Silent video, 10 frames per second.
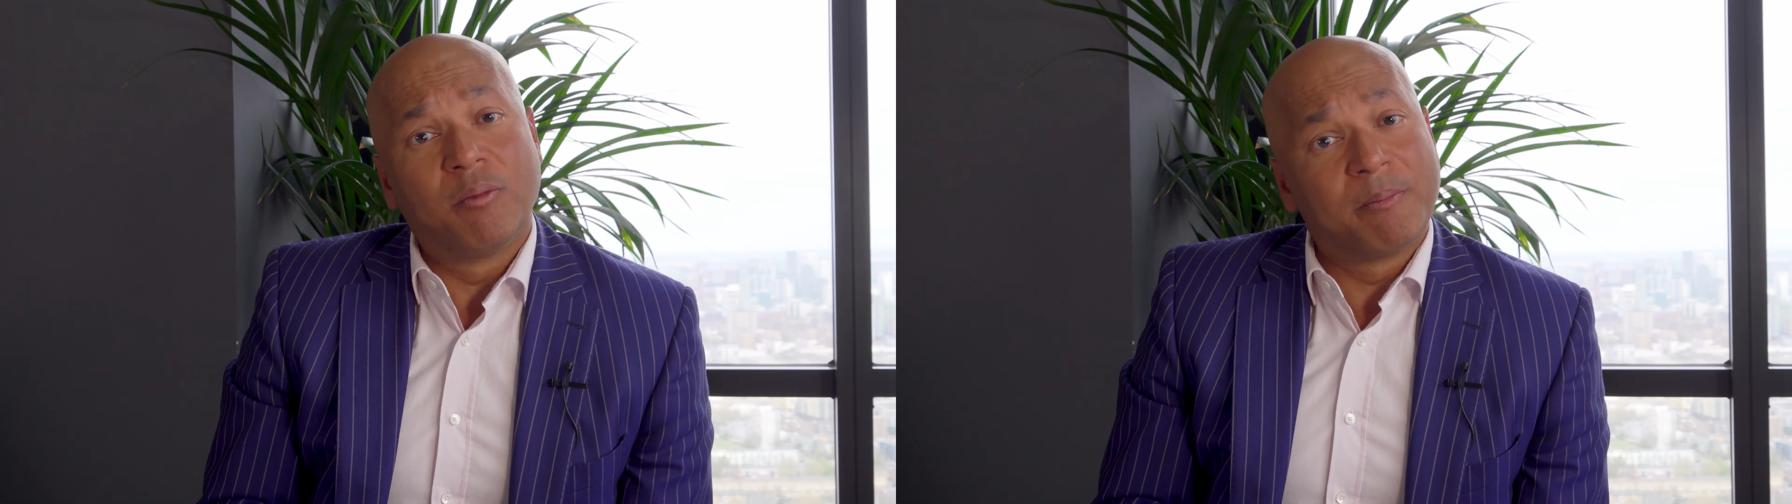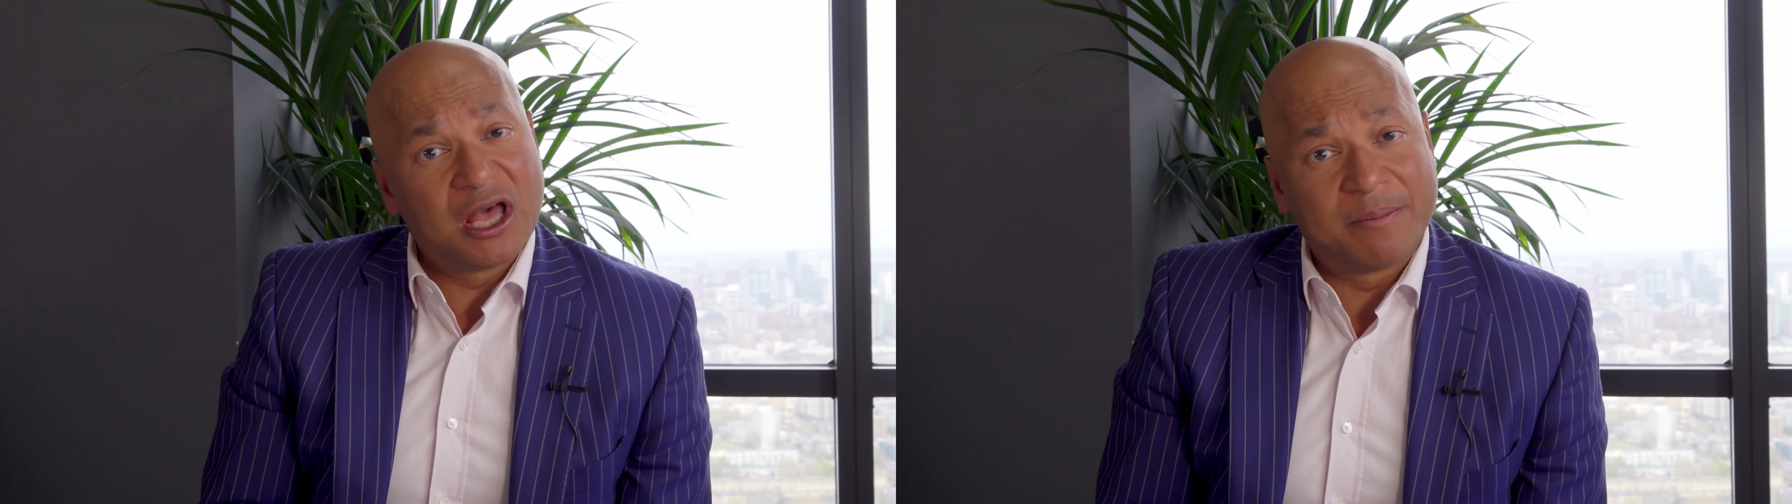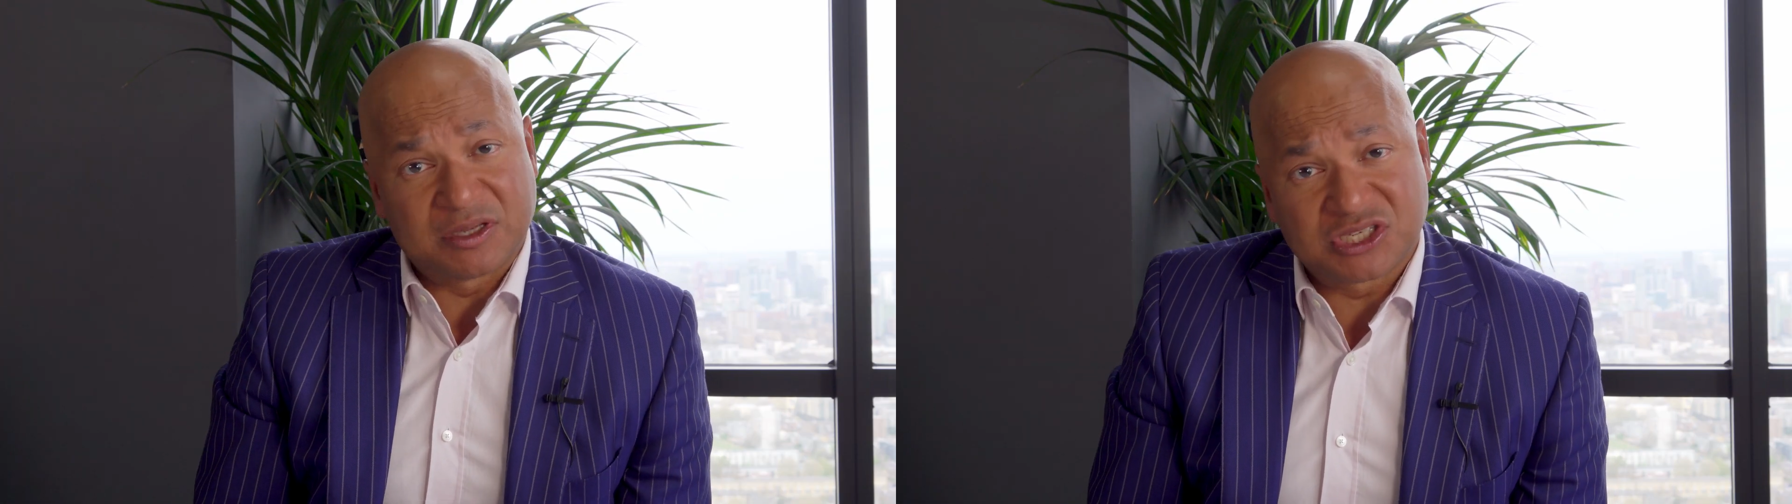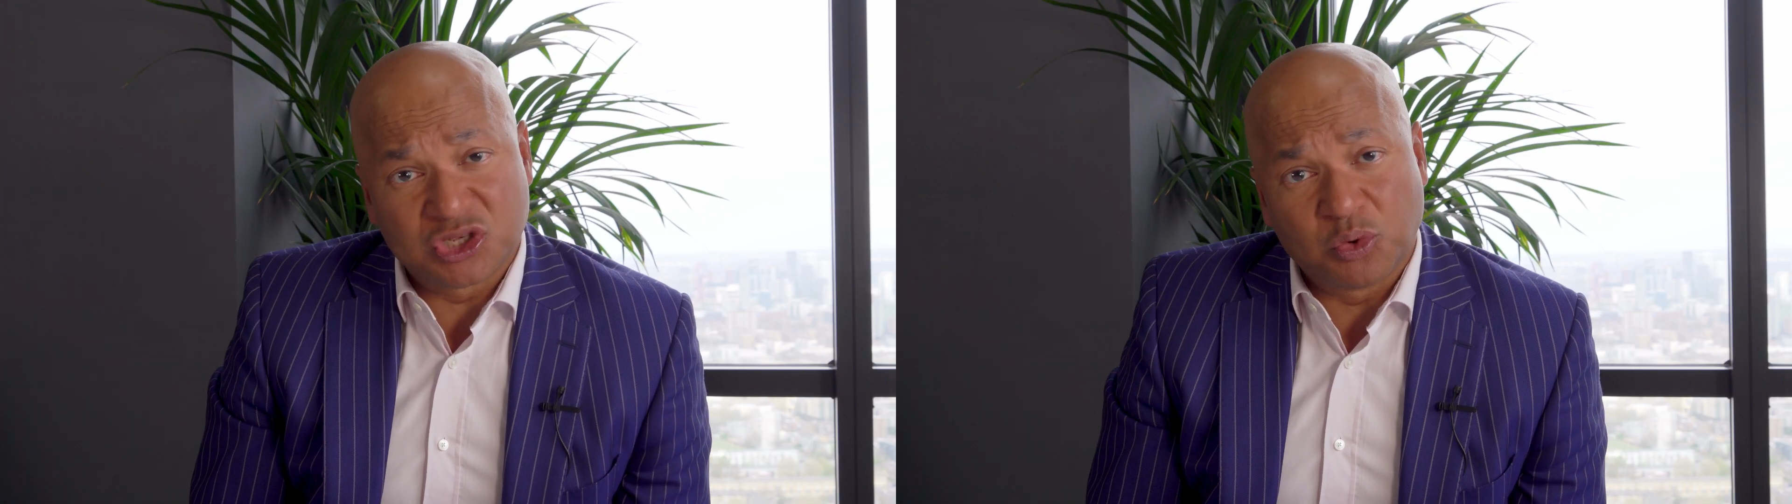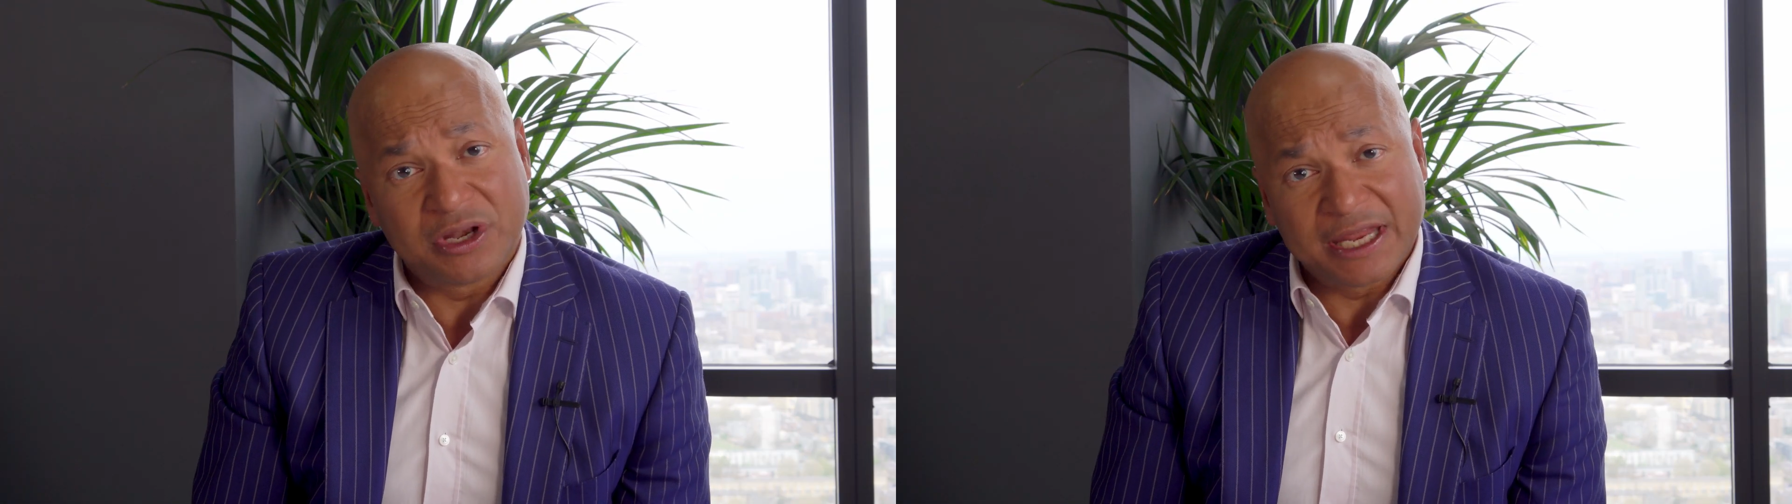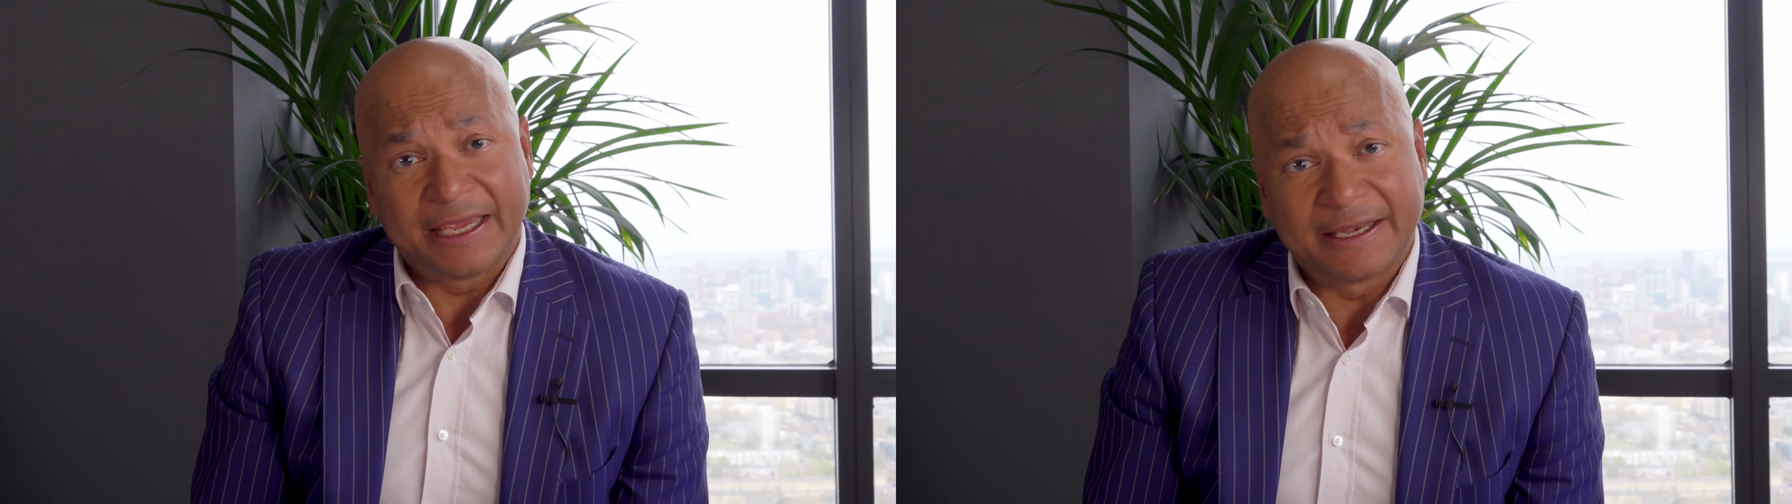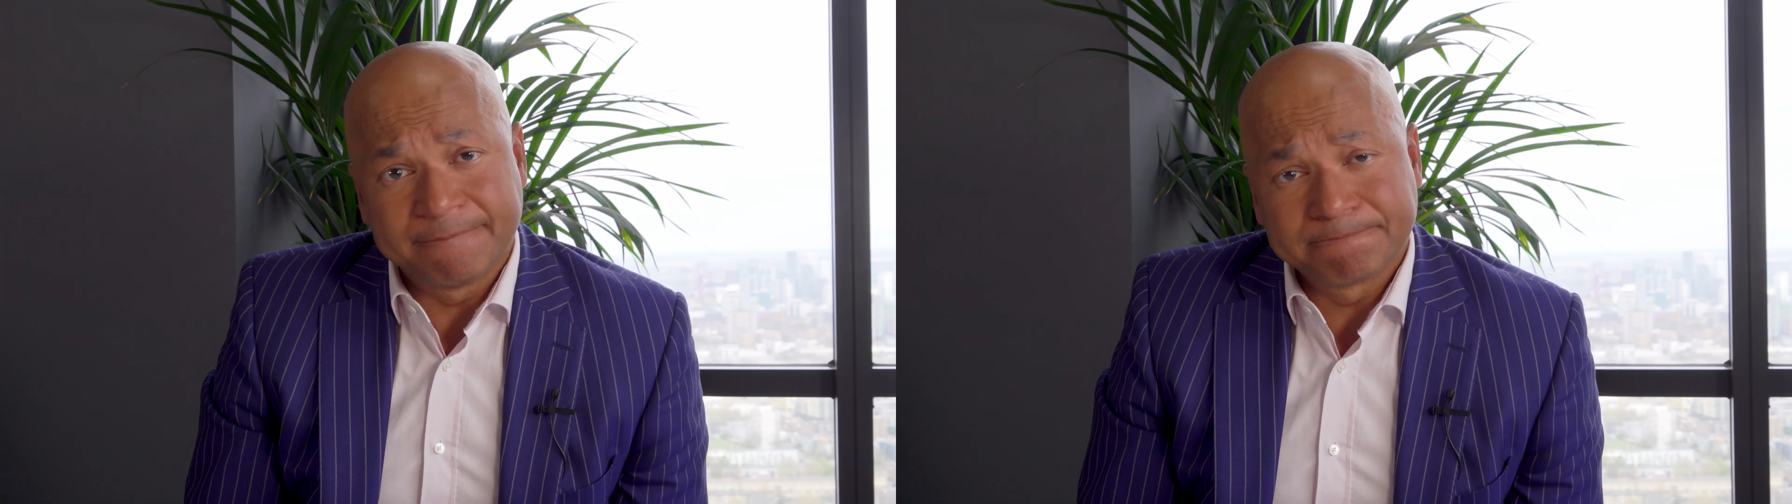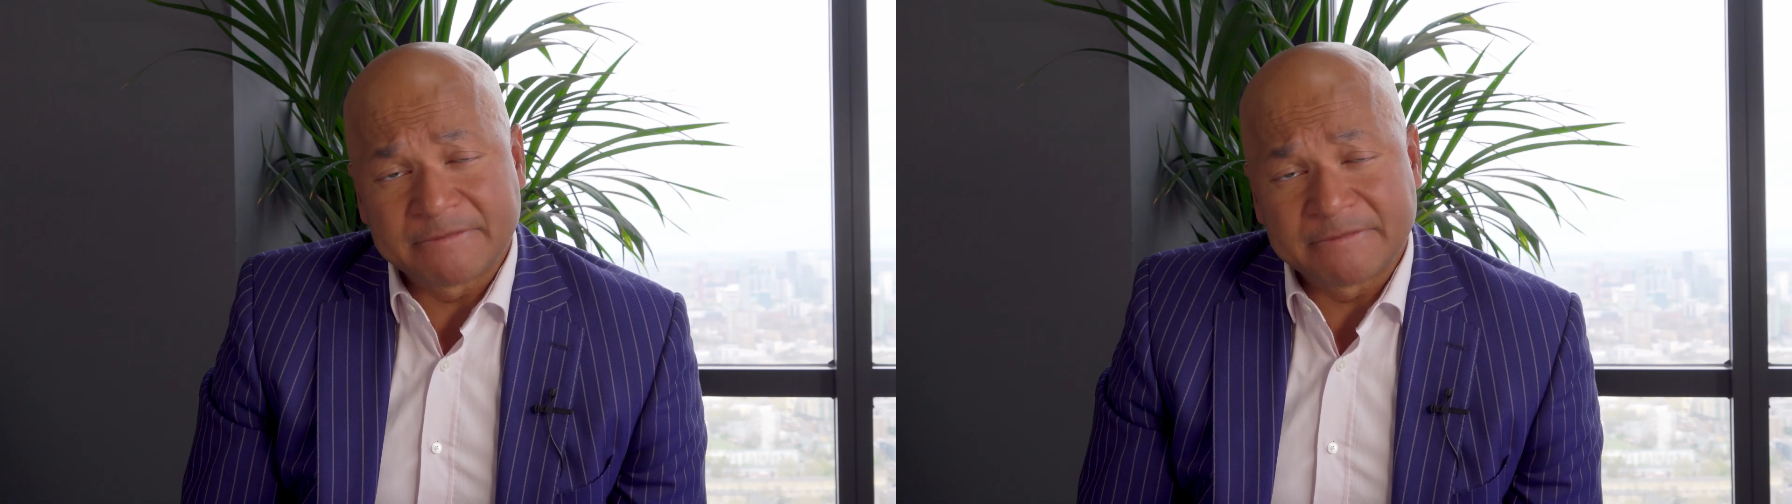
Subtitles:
purpose, your need.